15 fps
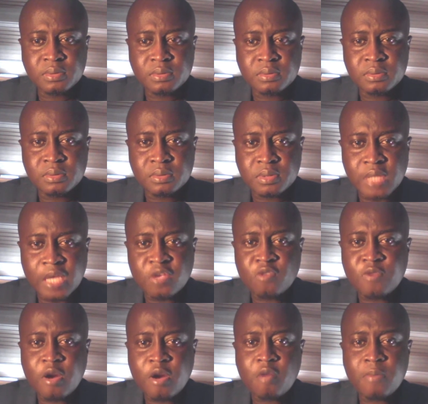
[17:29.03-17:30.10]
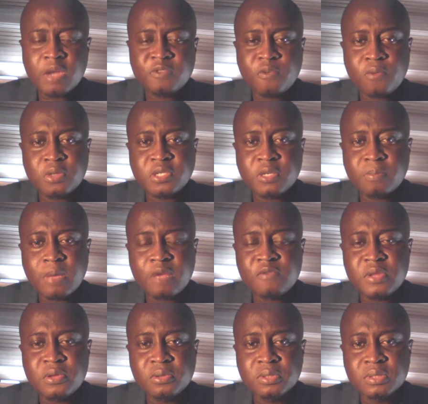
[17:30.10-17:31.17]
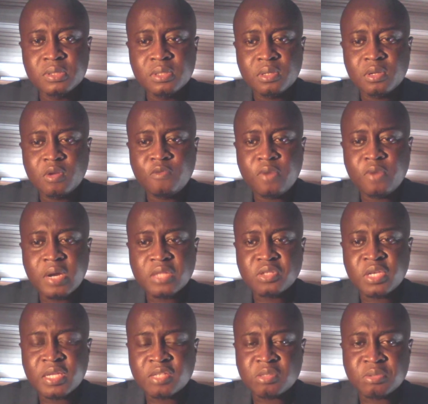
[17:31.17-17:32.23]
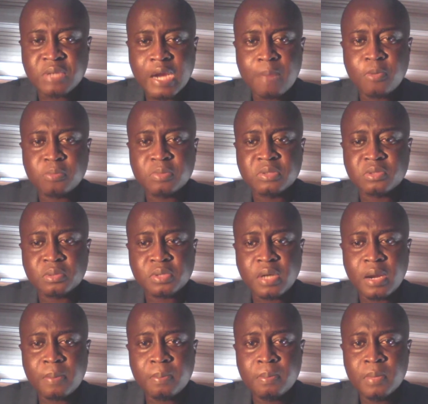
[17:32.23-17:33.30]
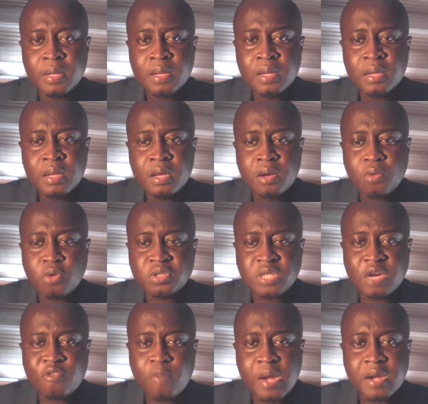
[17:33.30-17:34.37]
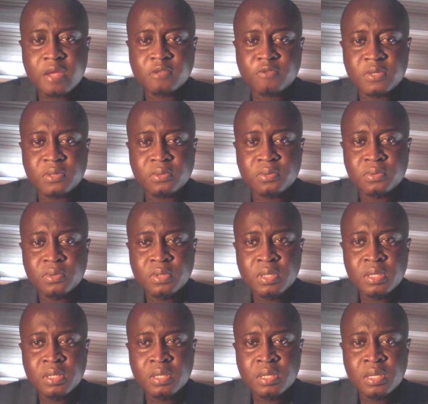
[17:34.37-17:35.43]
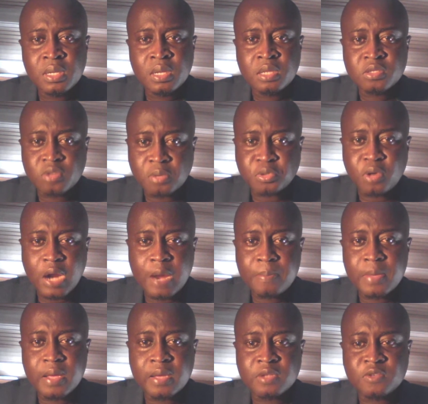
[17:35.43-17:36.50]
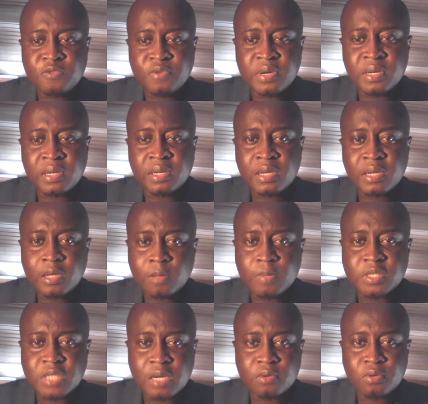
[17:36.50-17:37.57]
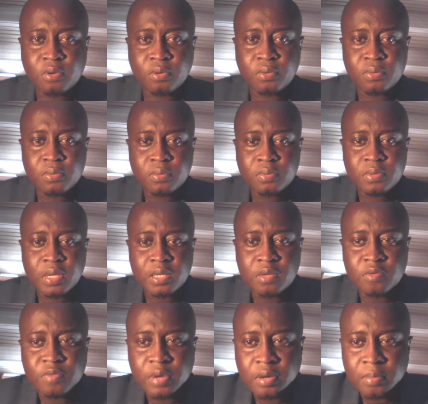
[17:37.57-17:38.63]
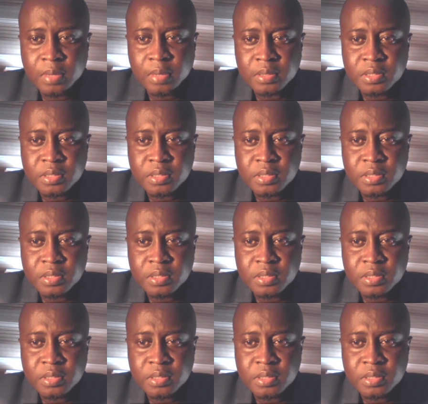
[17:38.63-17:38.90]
Thank you very much for watching my videos. Don't forget to hit the subscribe button and subscribe. Watch out for my next video. Subscribe, it is free. Help the channel grow. Thank you very much.